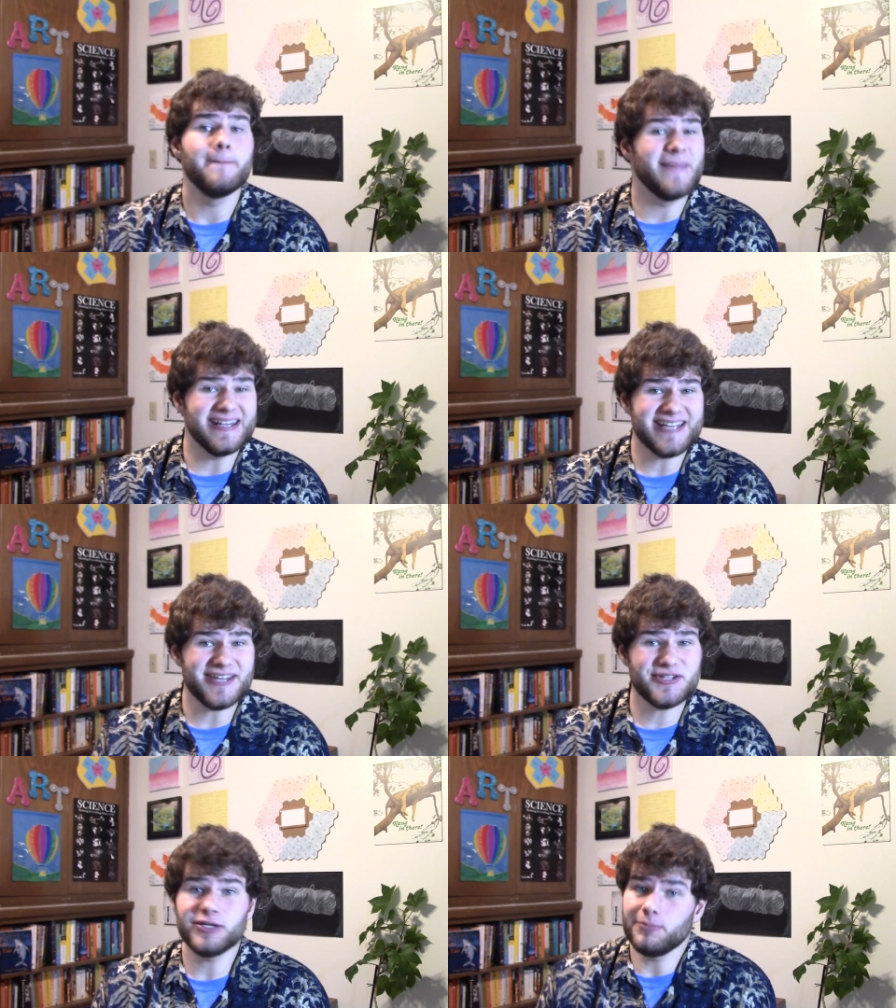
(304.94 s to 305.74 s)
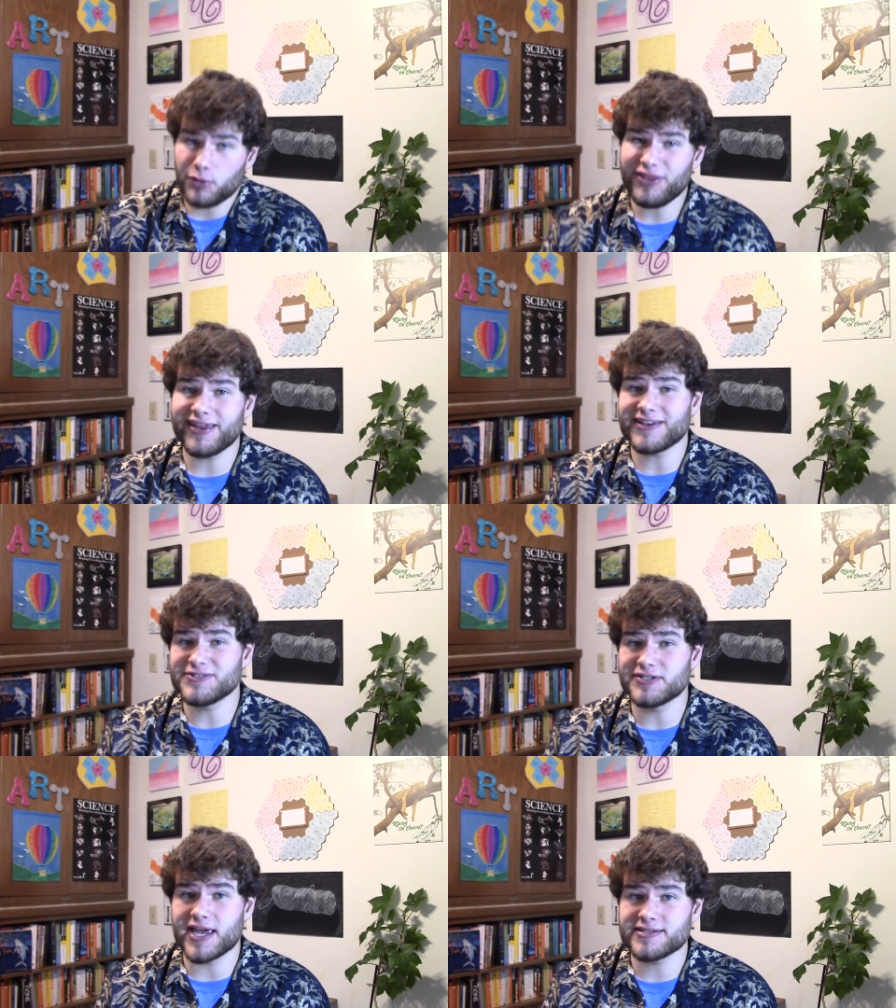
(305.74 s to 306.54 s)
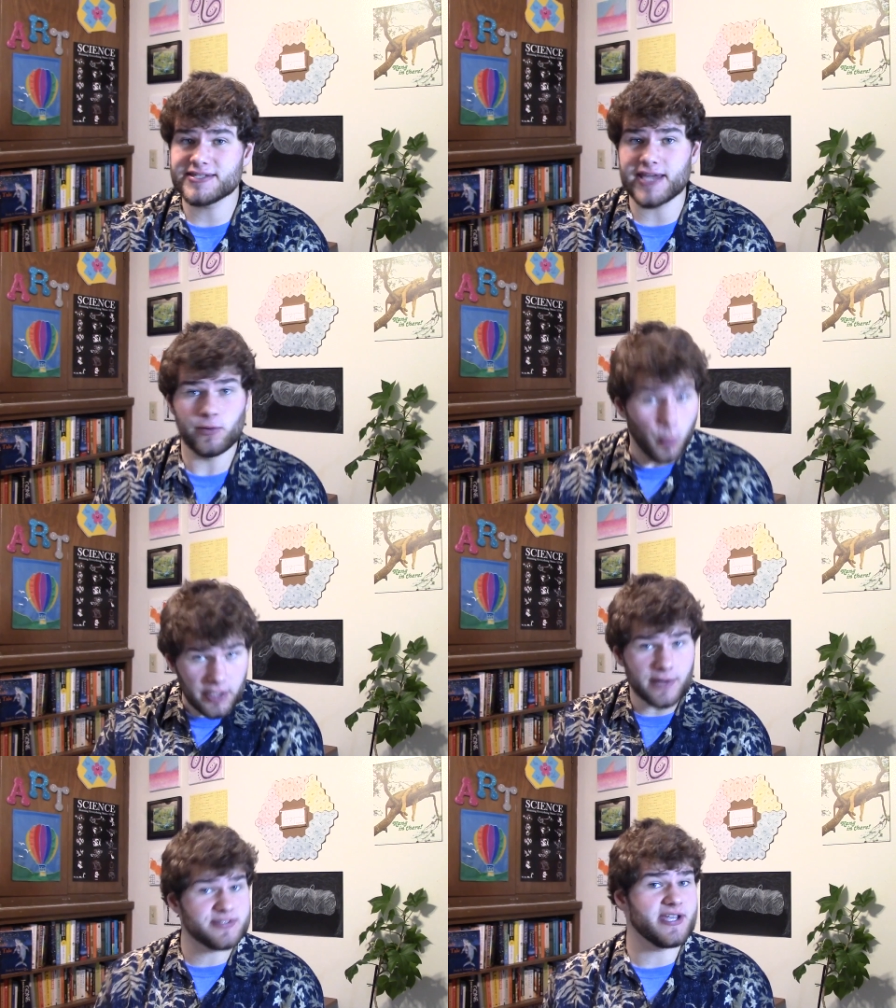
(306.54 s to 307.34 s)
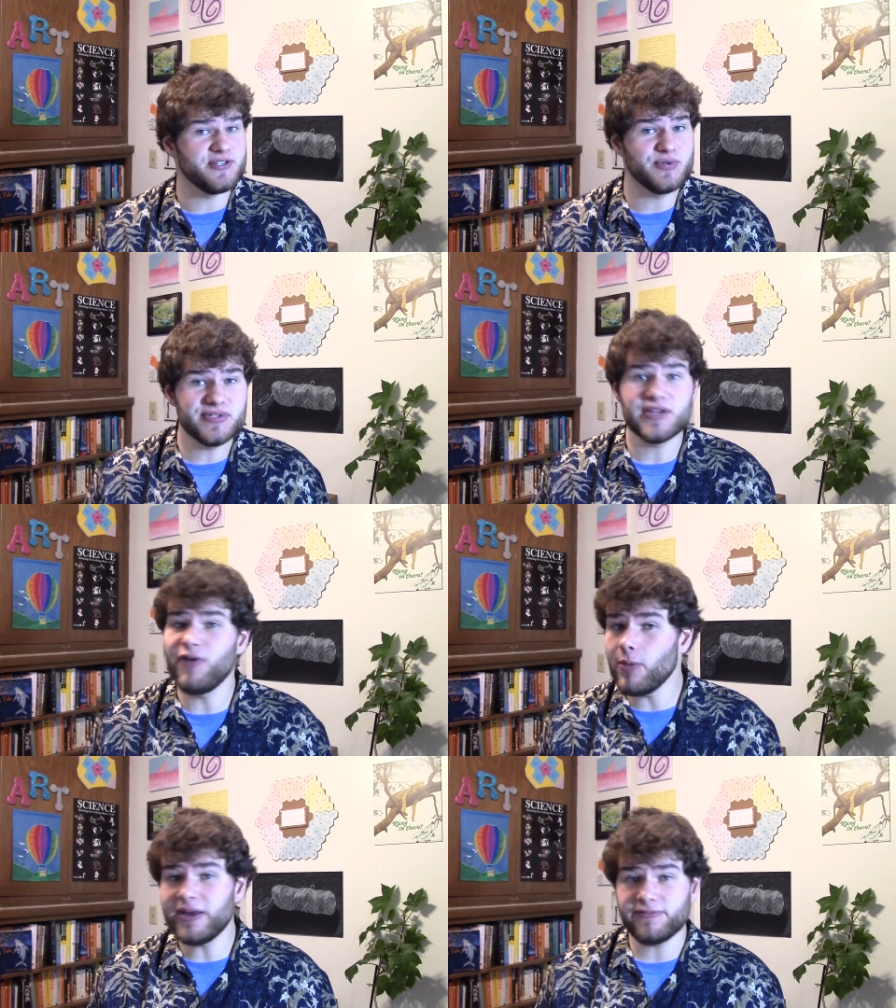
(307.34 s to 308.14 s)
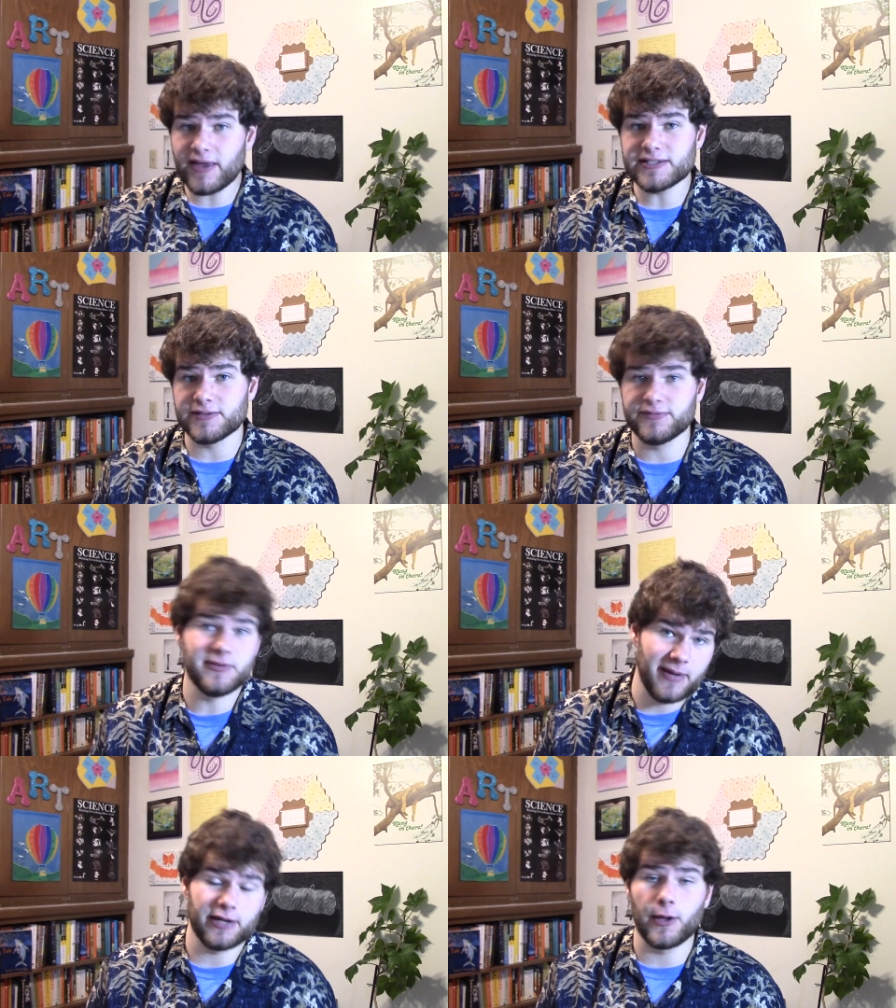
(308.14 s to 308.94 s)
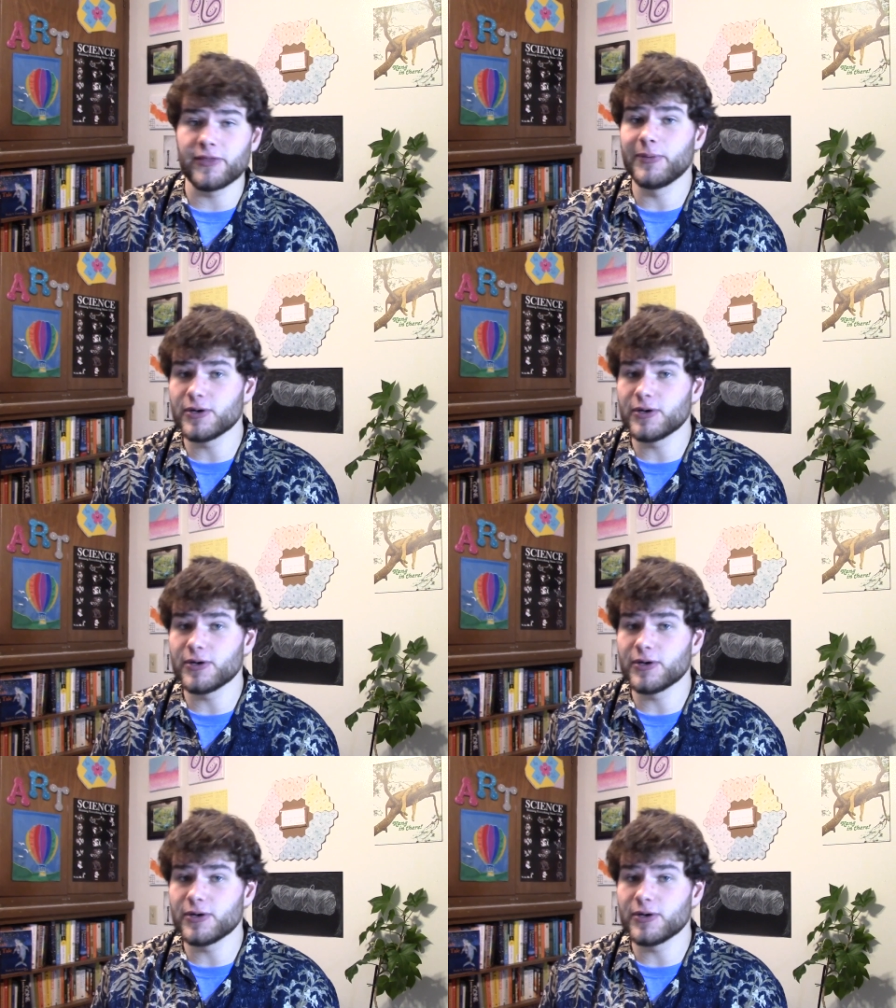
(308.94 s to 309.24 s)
Meditation, breathing exercises, and workout schedules have all been effective depending on the